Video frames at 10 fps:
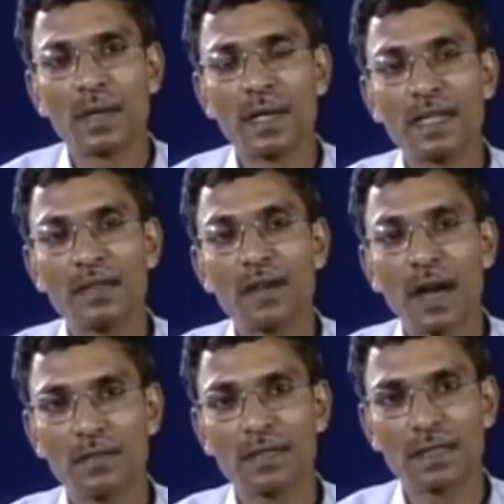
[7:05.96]
heat of
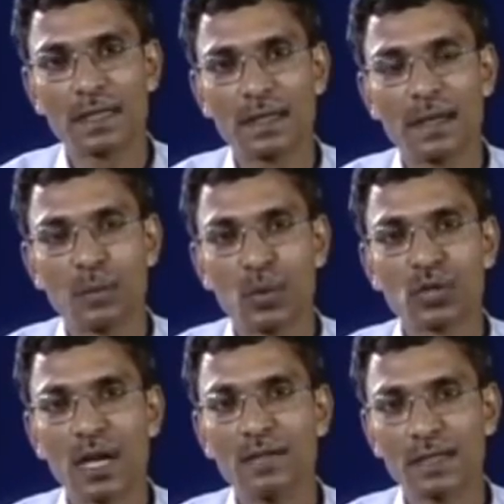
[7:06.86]
harvesting,
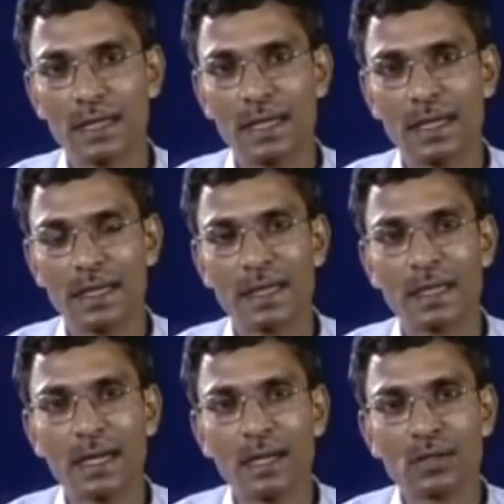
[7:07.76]
post-harvest heat.
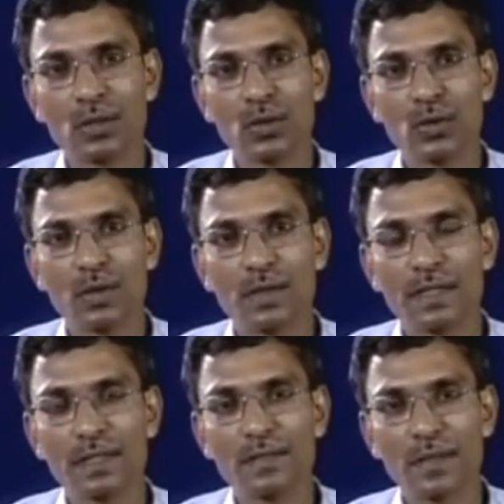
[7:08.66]
So this
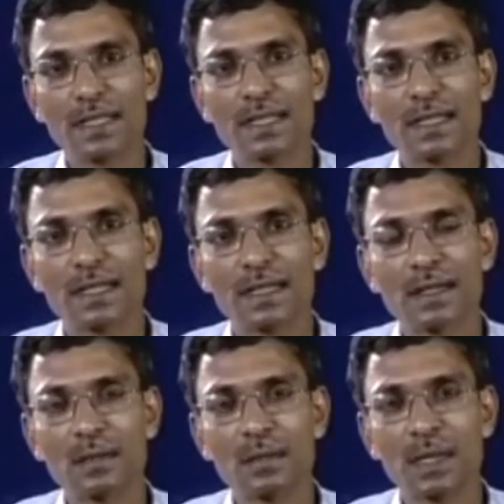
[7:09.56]
is the first
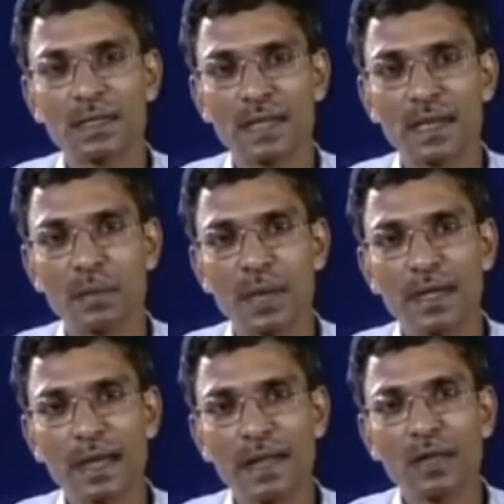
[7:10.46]
step
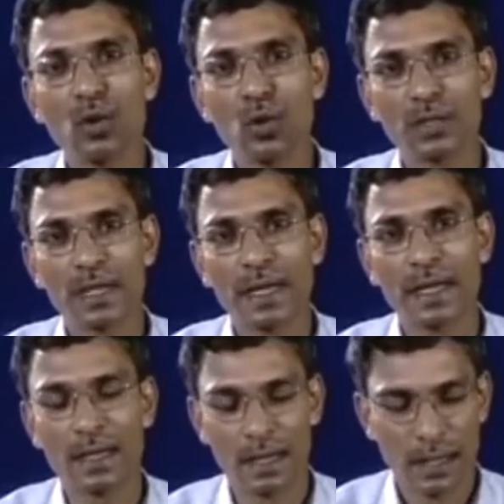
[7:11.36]
in any cold chain.
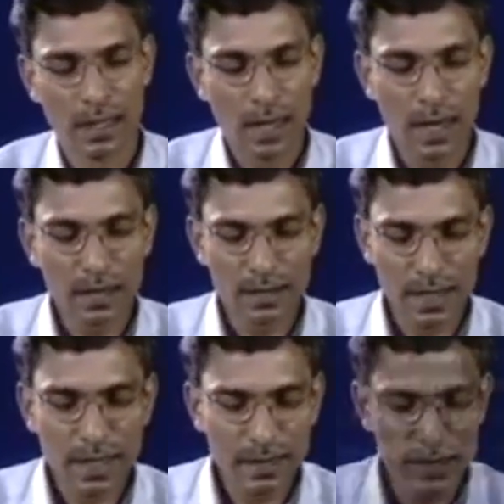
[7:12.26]
And the second